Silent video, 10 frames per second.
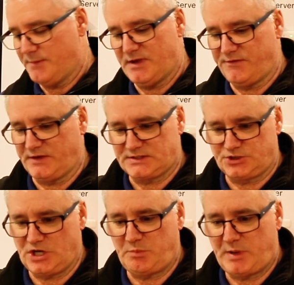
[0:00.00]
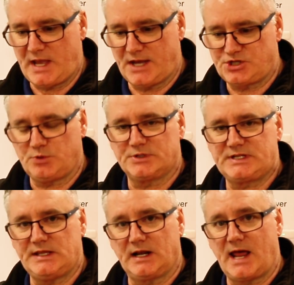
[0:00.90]
if it's GPS, you will
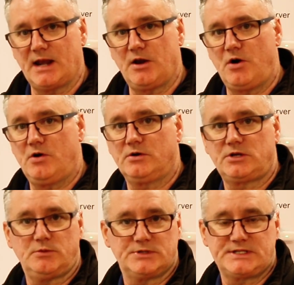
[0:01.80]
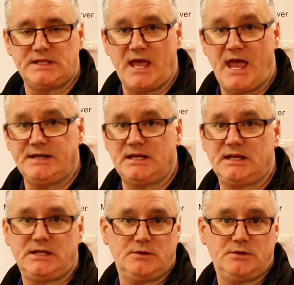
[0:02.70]
see the lat long, you will see the heading,